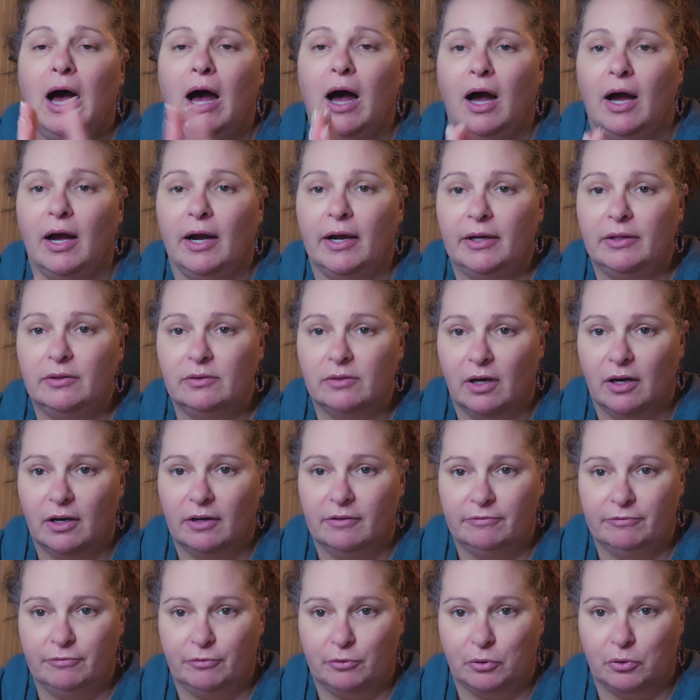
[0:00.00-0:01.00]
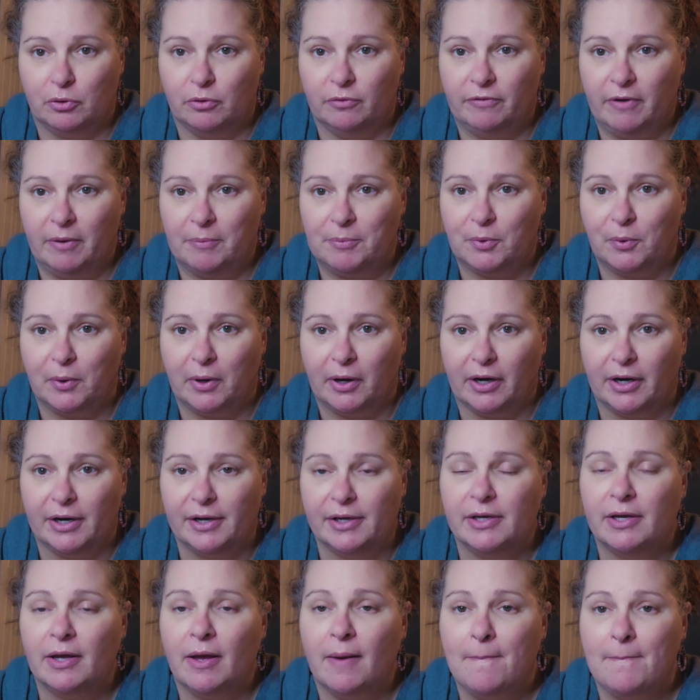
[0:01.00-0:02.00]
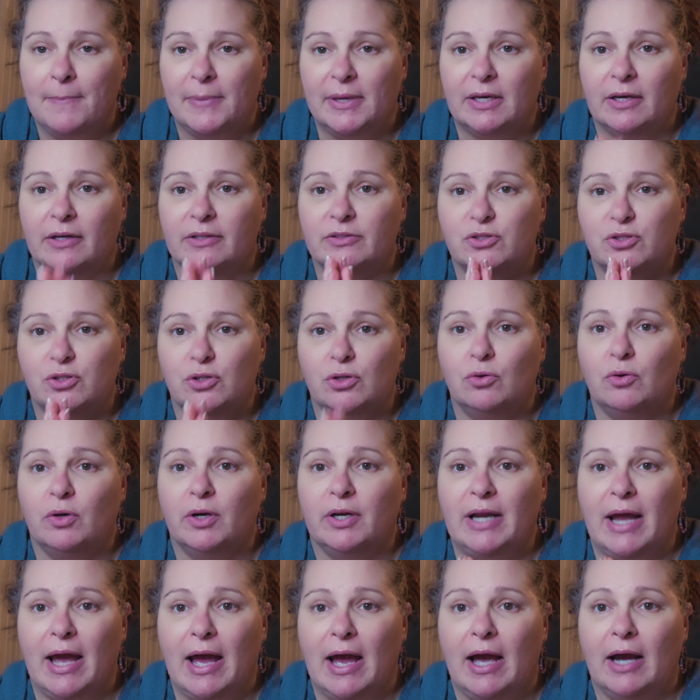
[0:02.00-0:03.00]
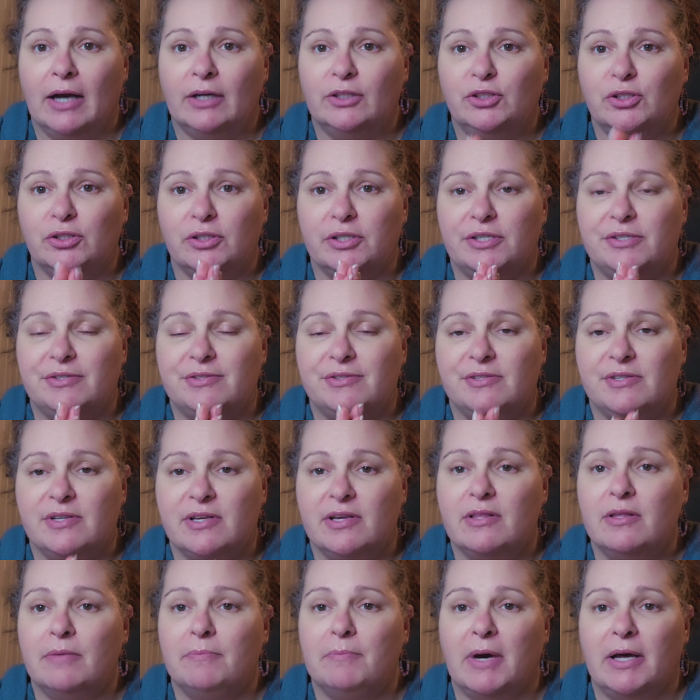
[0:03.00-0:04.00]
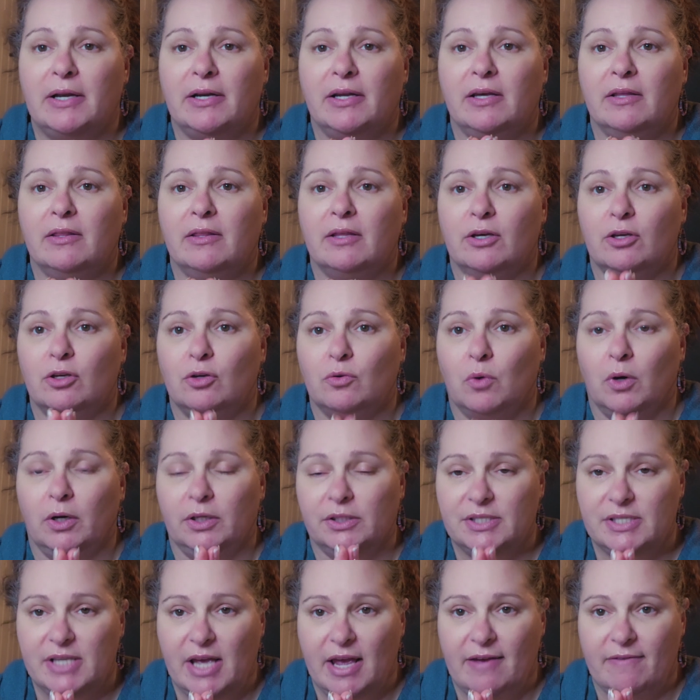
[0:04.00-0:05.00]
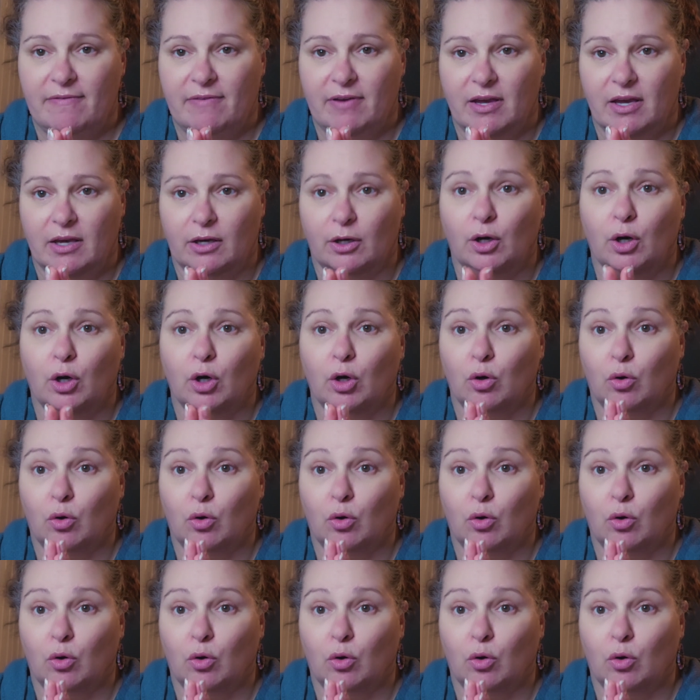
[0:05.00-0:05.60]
I love Frugal February because you can actually see the money that you are saving